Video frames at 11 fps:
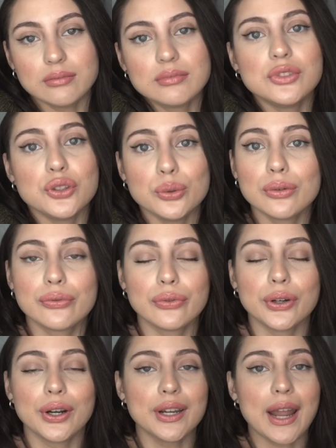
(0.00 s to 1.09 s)
do it
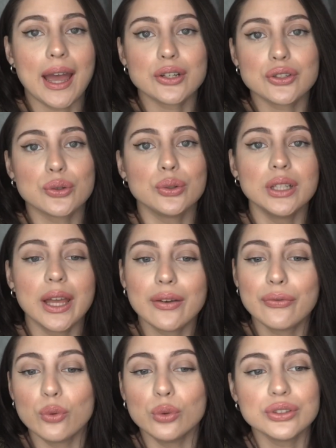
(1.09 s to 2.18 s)
for an actual like
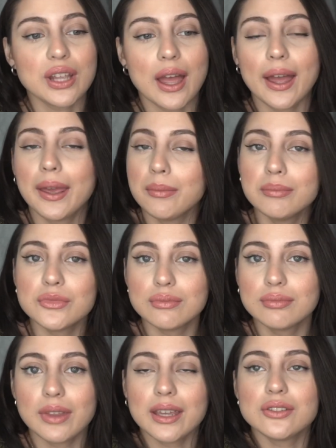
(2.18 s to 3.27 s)
full-time
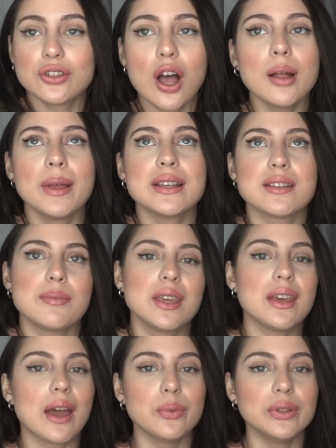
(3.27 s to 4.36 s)
like job, like
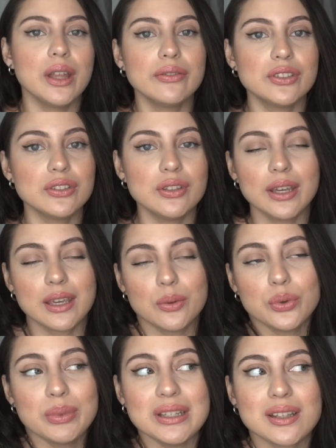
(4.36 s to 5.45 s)
something I would love to, like it
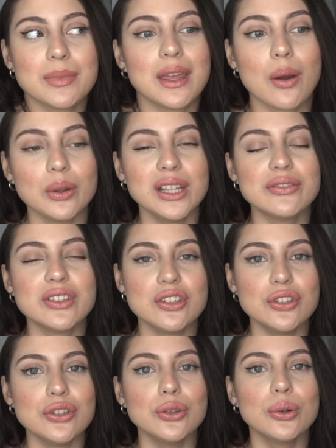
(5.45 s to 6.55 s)
would be something I would love to
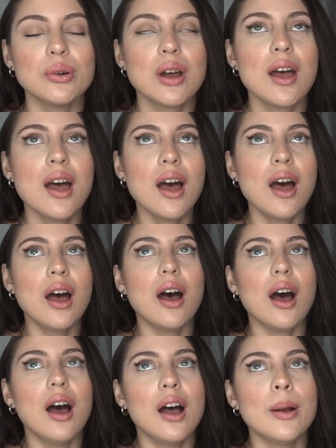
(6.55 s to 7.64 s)
do.
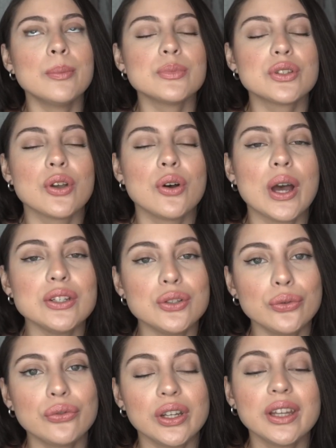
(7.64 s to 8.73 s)
So I do
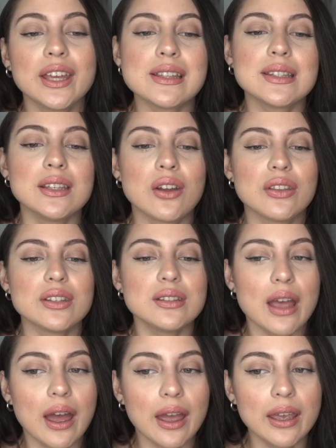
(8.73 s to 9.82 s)
freelancing on the
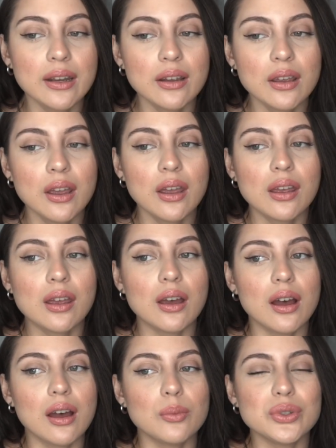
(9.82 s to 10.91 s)
side.
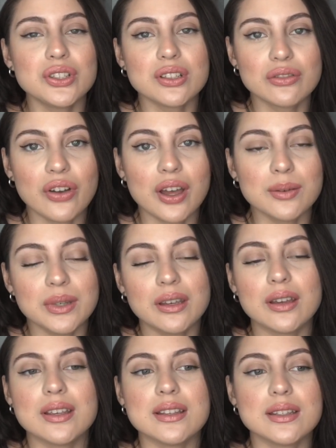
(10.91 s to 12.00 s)
which is fun
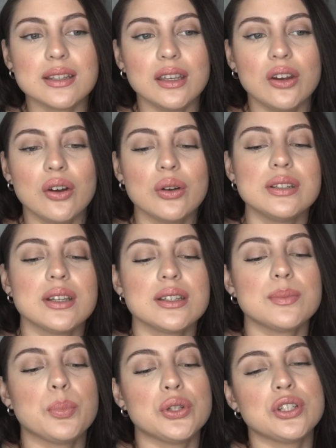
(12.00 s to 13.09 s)
because, you know, it does
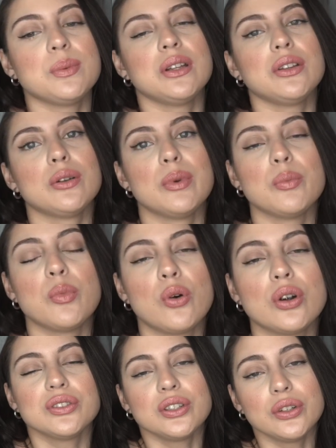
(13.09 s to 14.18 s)
push me a little bit
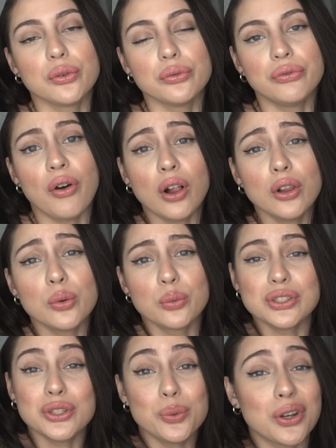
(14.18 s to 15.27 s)
more you know, follow in
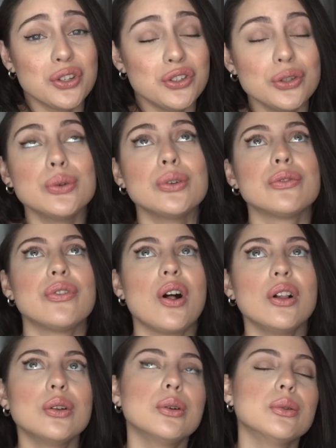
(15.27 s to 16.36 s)
what you want to do and
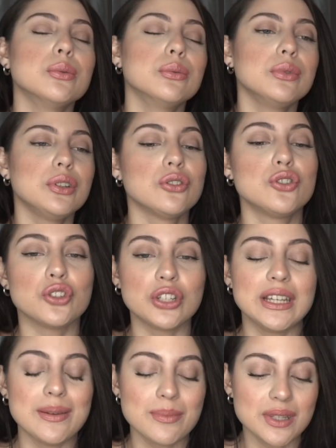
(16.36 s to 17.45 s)
follow your
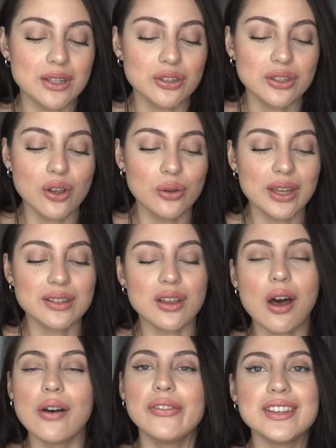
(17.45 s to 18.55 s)
dreams. And so that's
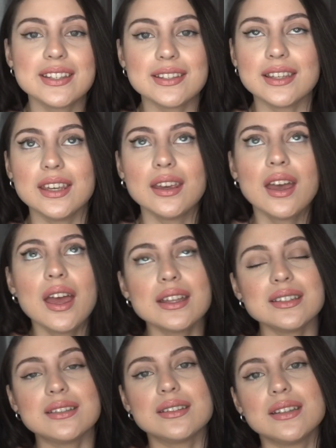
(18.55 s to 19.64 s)
obviously
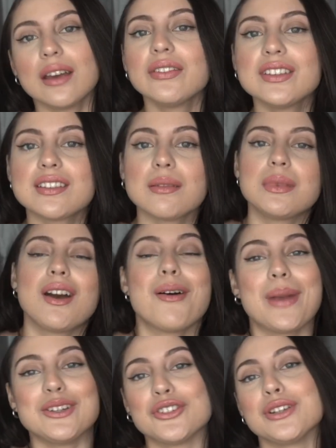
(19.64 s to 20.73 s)
definitely something on
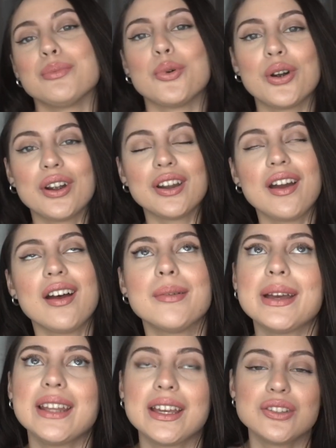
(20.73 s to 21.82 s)
my dream board
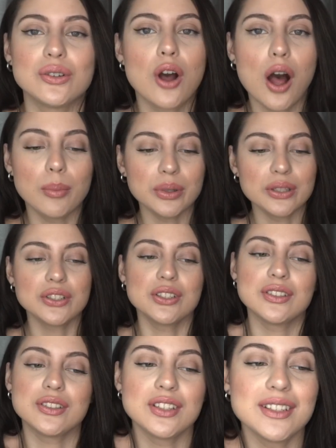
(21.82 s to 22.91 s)
I'd like to accomplish,
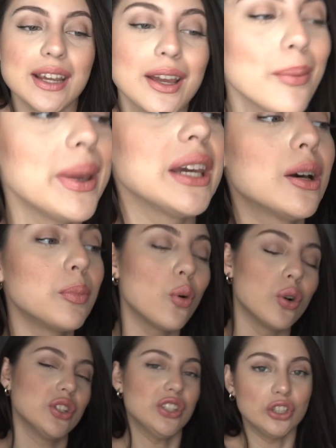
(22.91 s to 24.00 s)
is to take a makeup
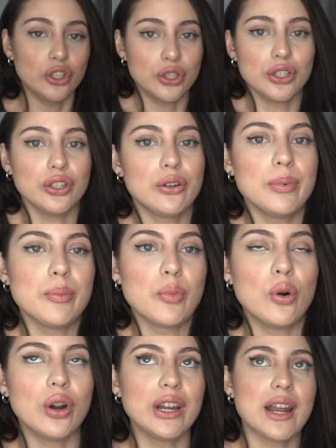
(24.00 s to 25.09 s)
course and learn a little bit
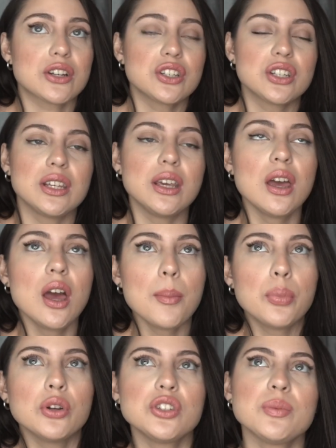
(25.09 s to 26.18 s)
more and actually
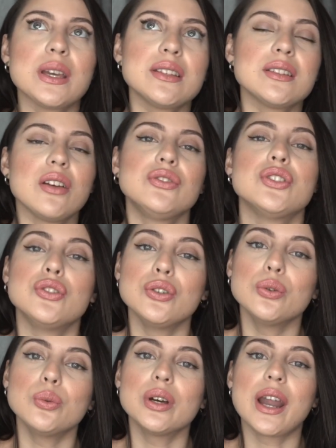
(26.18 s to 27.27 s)
push myself to
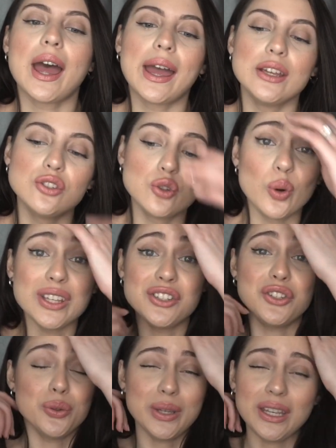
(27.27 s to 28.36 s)
do what I enjoy
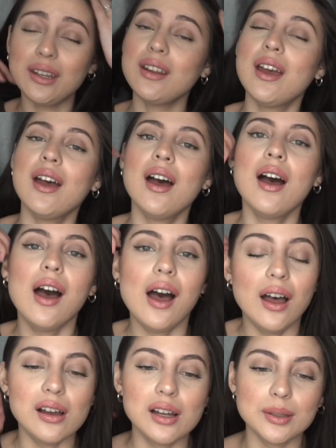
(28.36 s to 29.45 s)
doing.
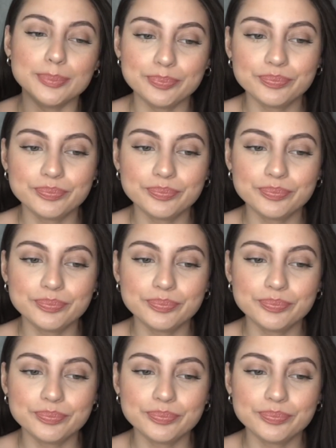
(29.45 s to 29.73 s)
And